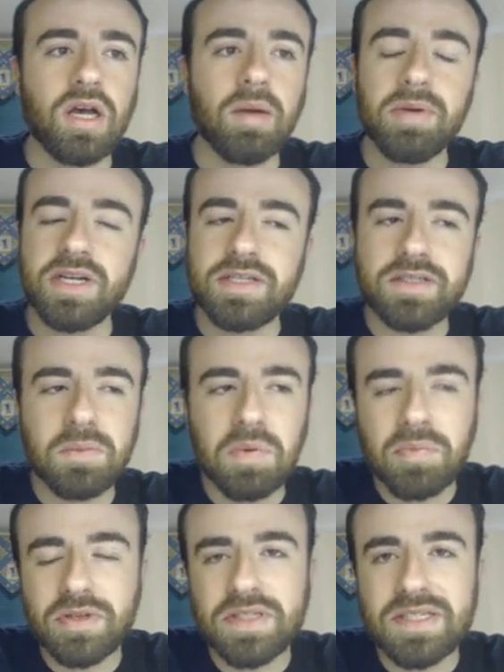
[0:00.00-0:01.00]
Um, but it still
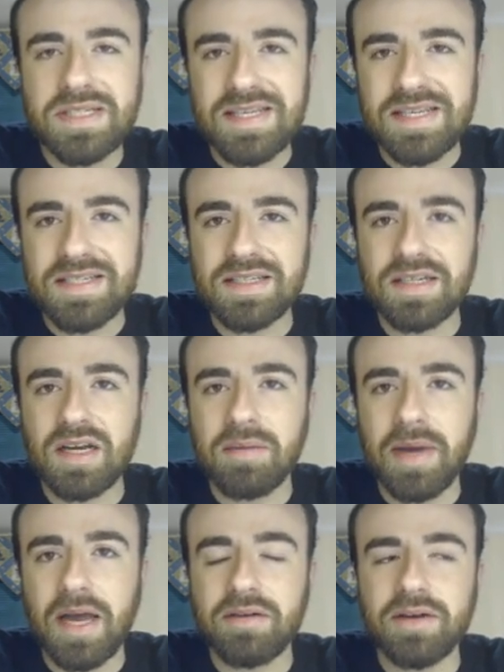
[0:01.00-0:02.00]
promotes a decent
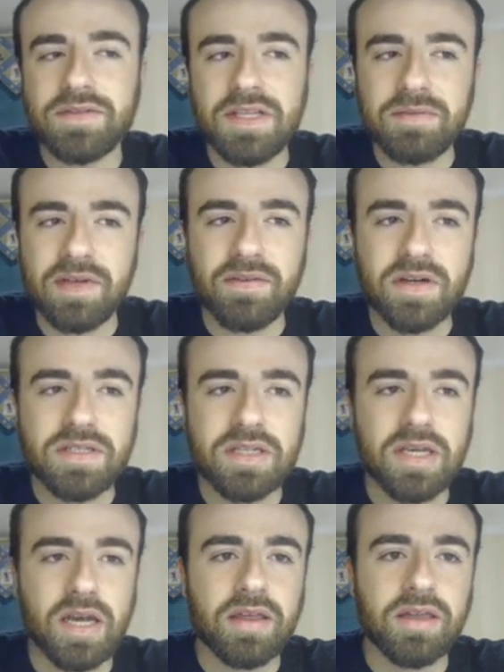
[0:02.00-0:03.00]
amount of team
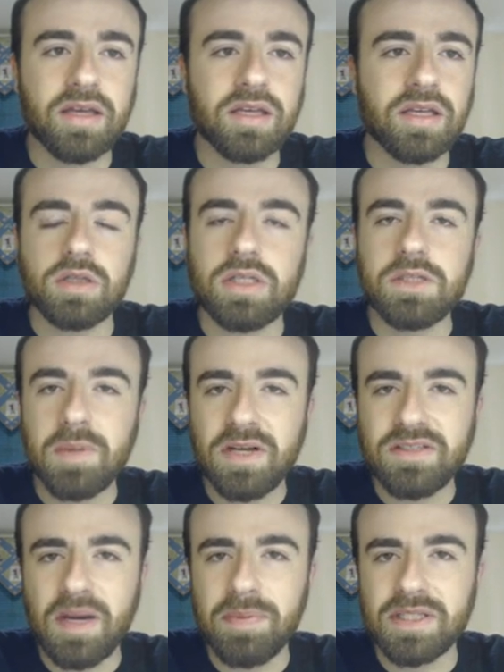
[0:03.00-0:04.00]
diversity, I think. The
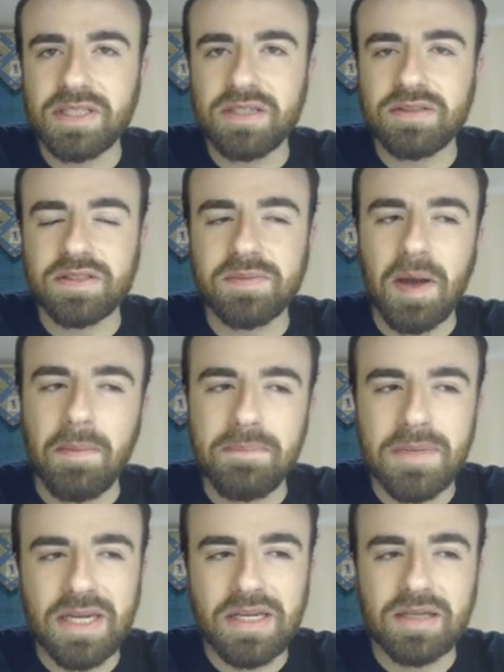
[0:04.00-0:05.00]
spawn trapping potential is about
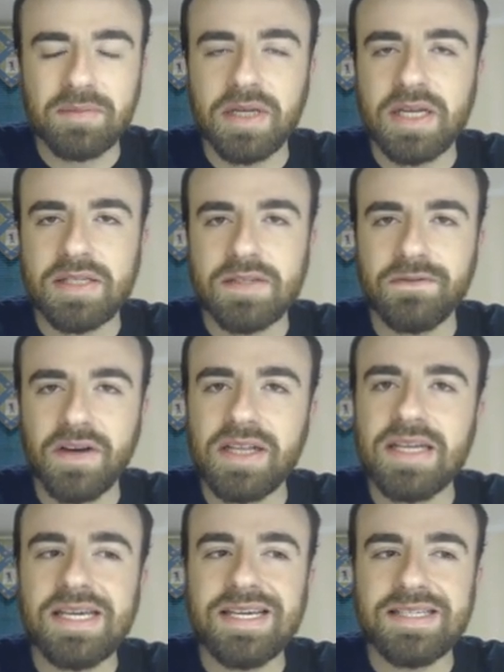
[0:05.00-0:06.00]
medium. It's
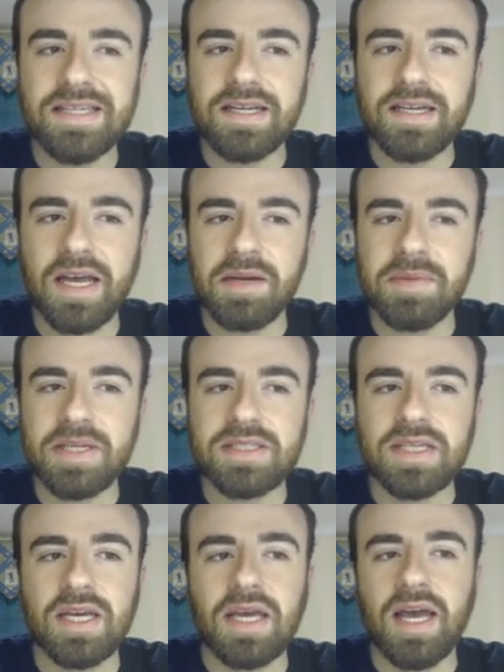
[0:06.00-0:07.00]
fairly easy to hit
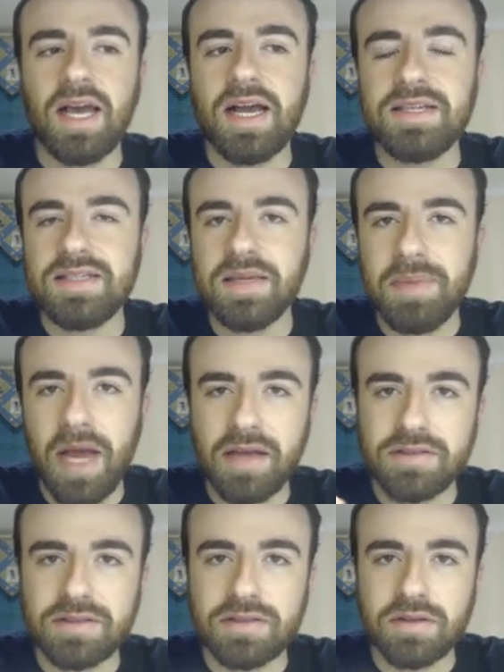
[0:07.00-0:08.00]
enemies as they
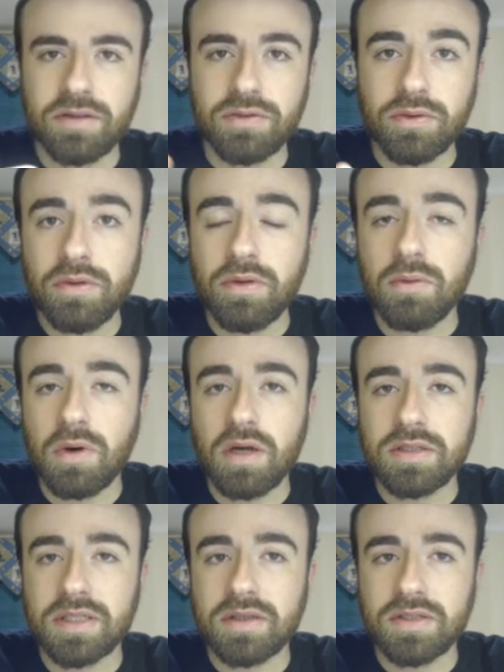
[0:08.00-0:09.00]
pass through the
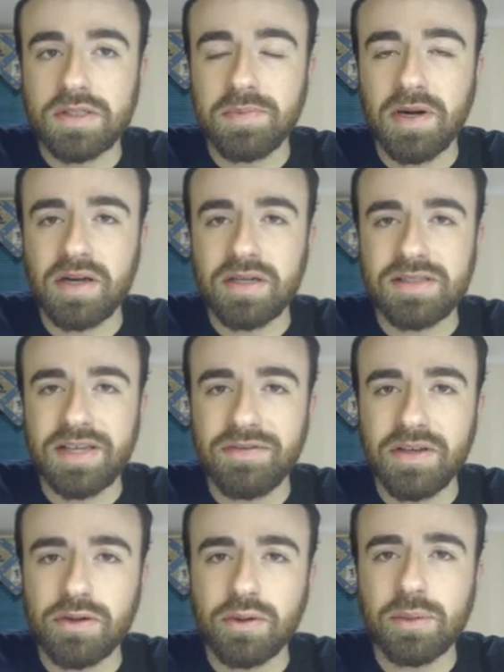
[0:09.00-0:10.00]
walls and their spawn. It
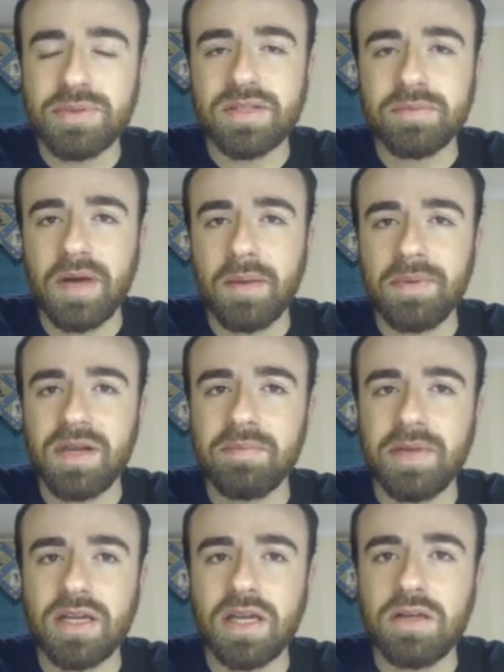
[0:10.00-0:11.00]
definitely groups them up and it
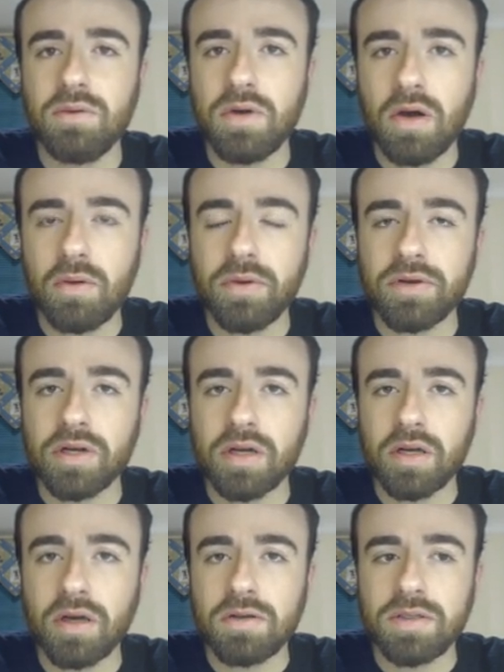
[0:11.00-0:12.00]
make, and you know where they're going
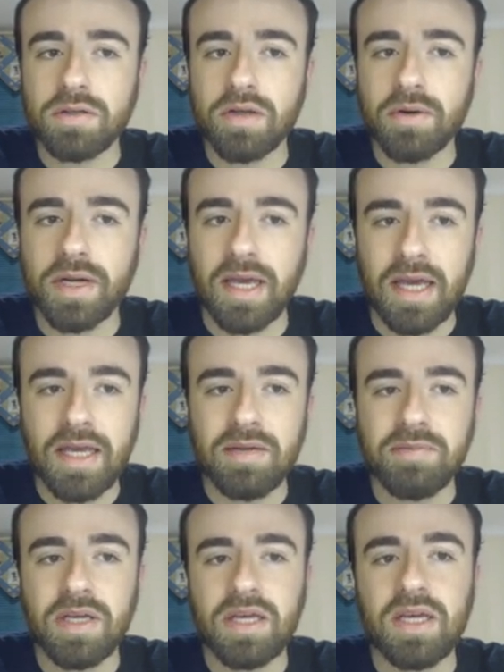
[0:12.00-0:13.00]
to go, so you know where to
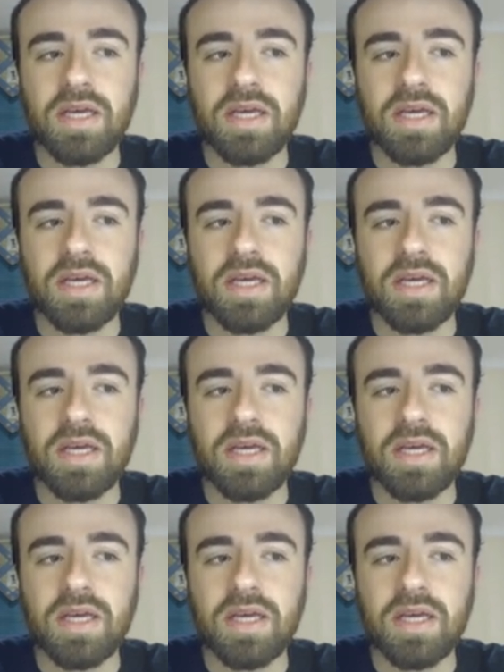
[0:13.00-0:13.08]
aim.